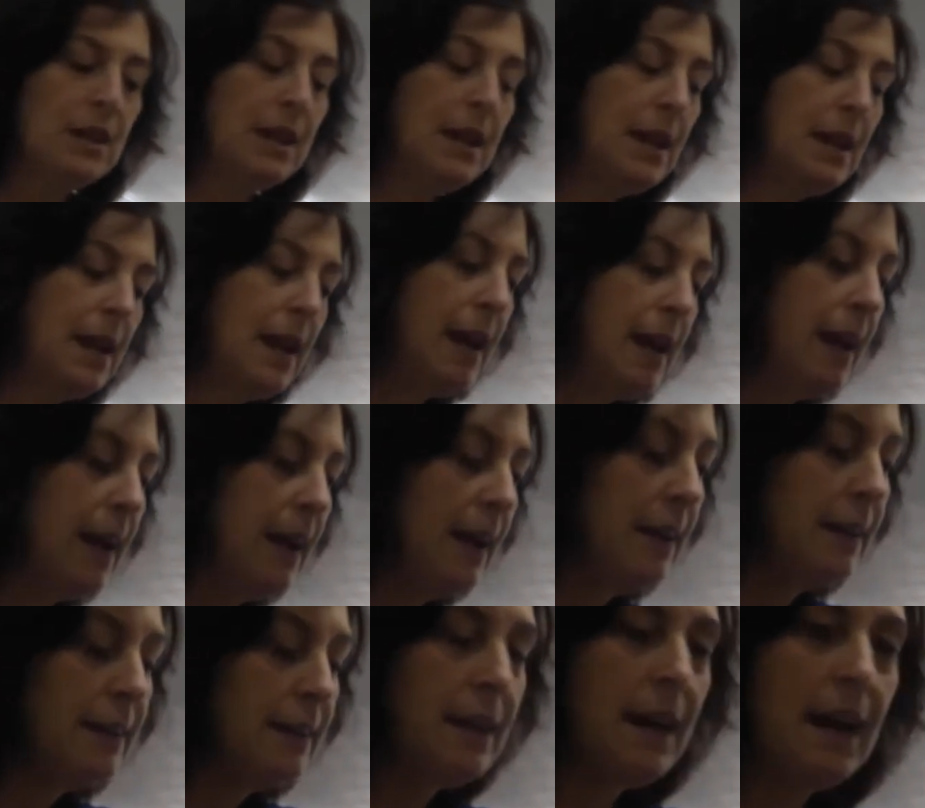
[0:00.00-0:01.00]

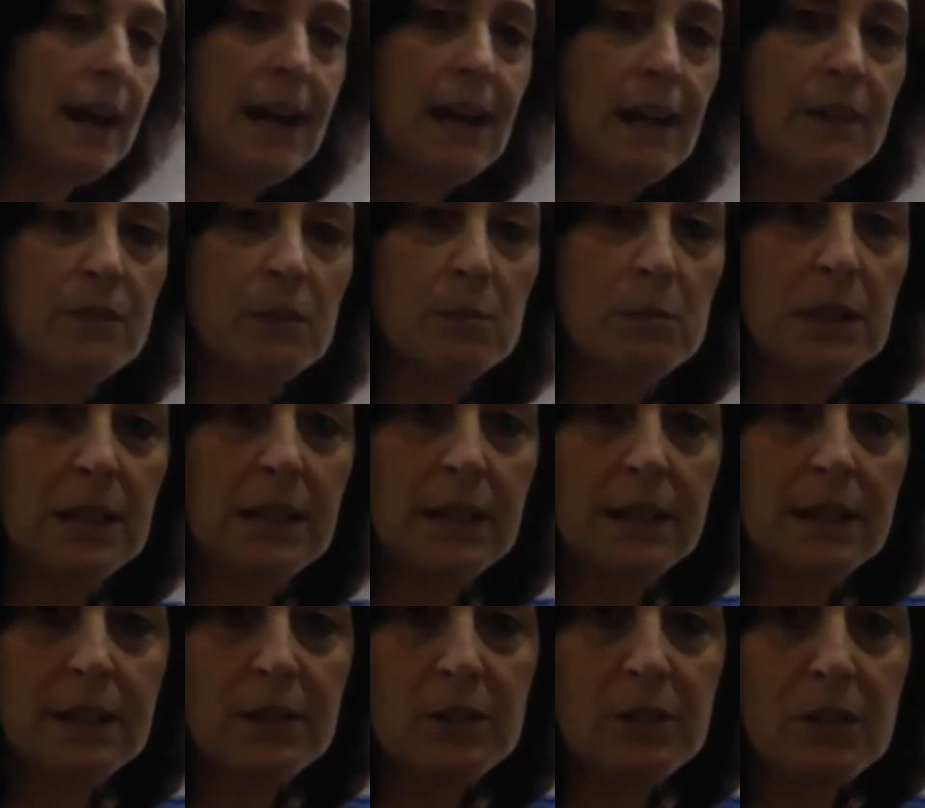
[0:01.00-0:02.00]
And I have the
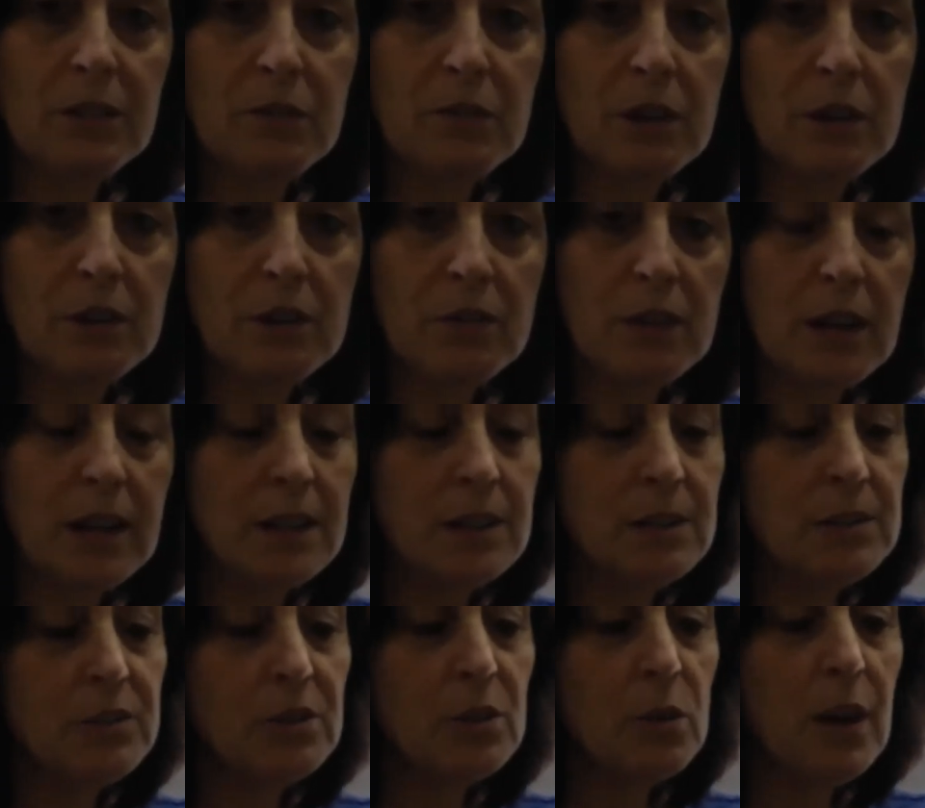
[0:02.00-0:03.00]
beginnings of arthritis,
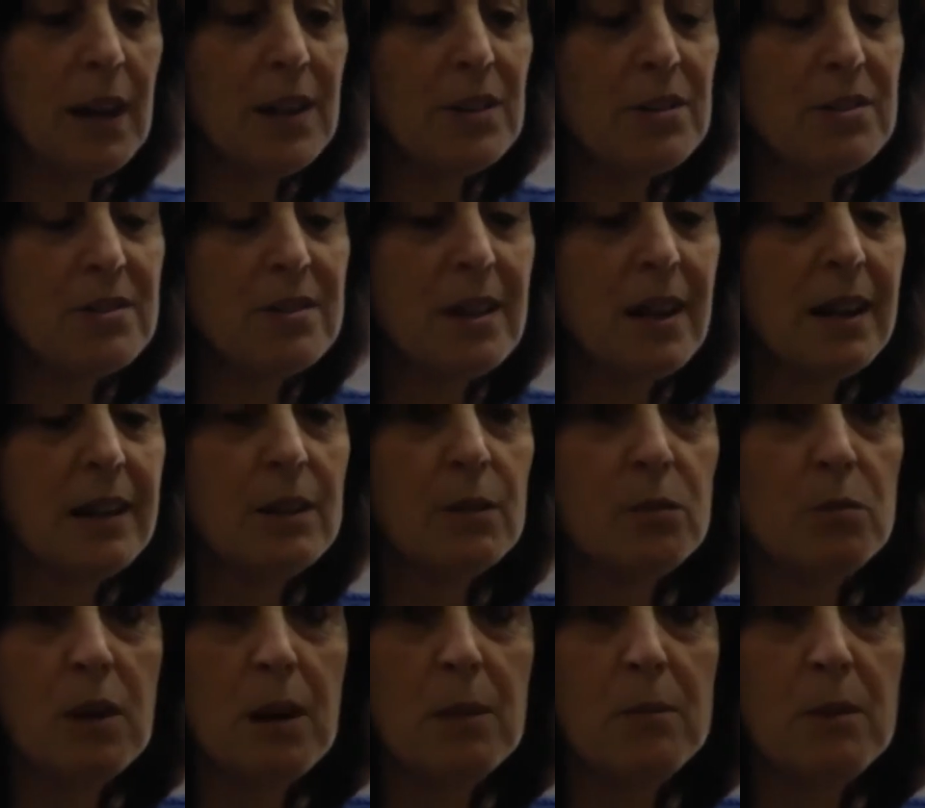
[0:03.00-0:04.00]
so I just kind of
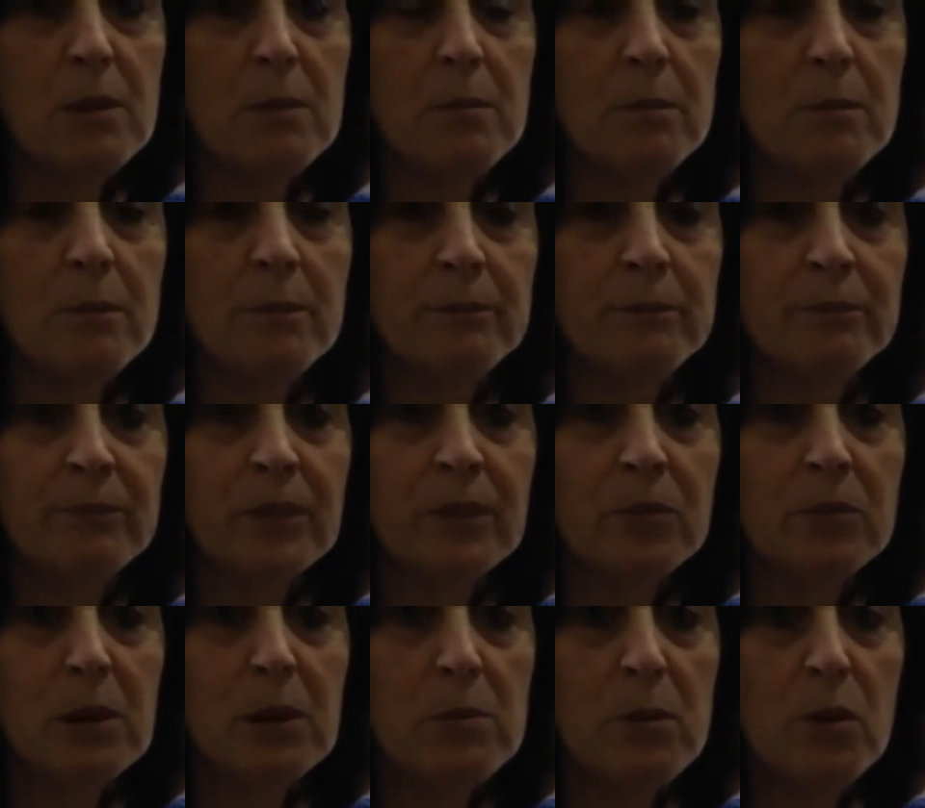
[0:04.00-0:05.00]
rub
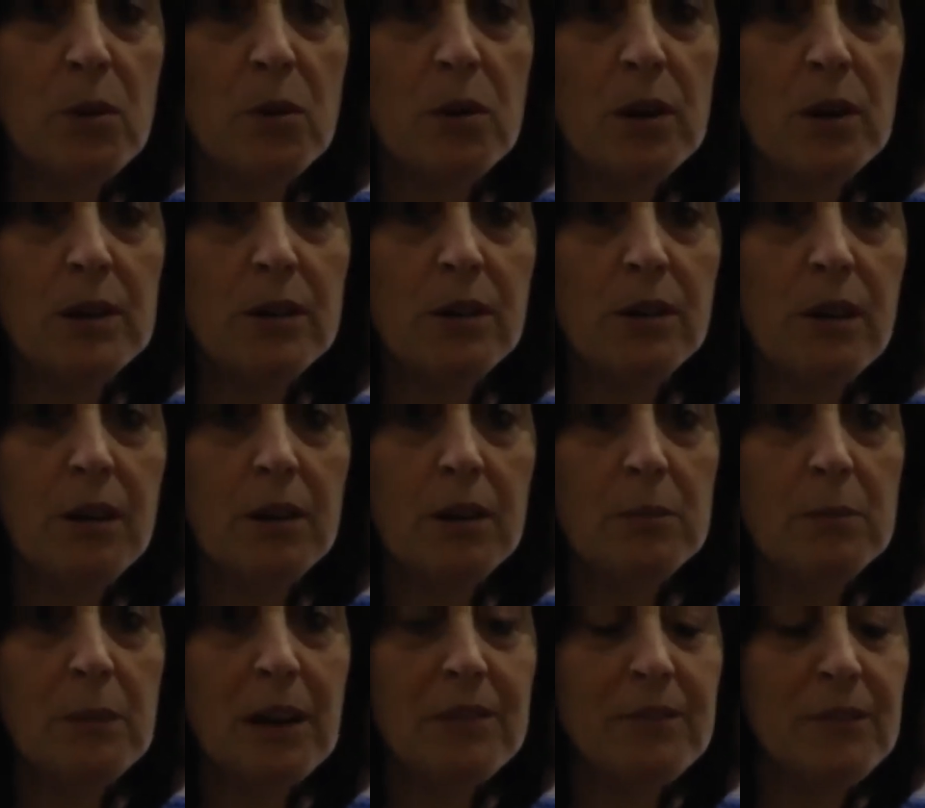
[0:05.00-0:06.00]
the oil on
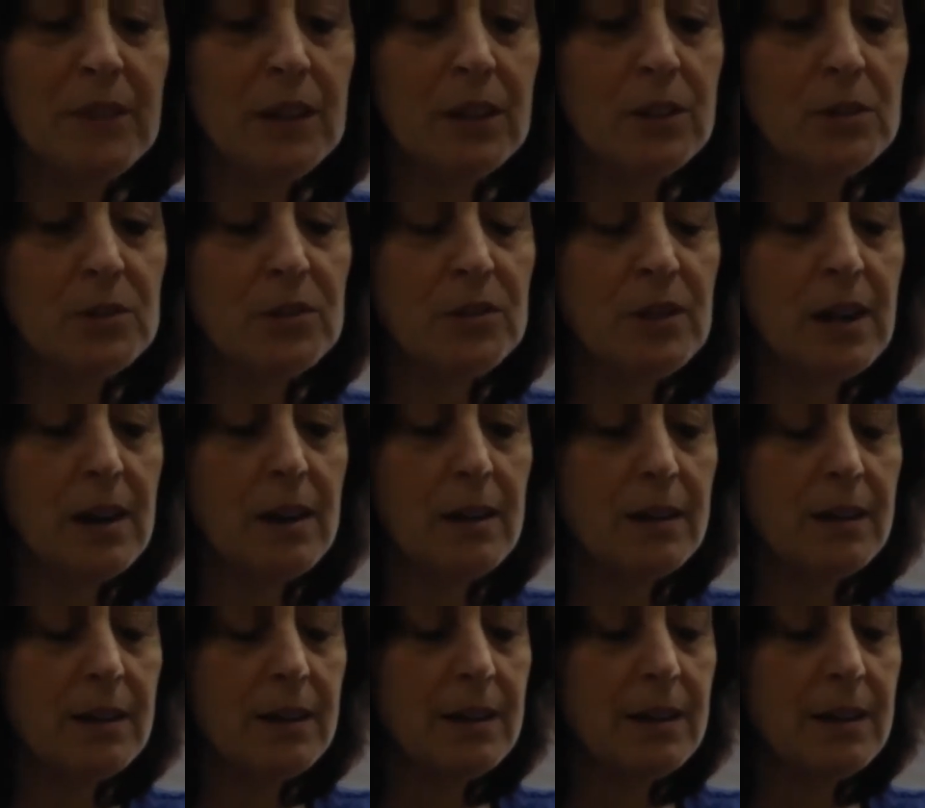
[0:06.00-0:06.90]
my fingers there.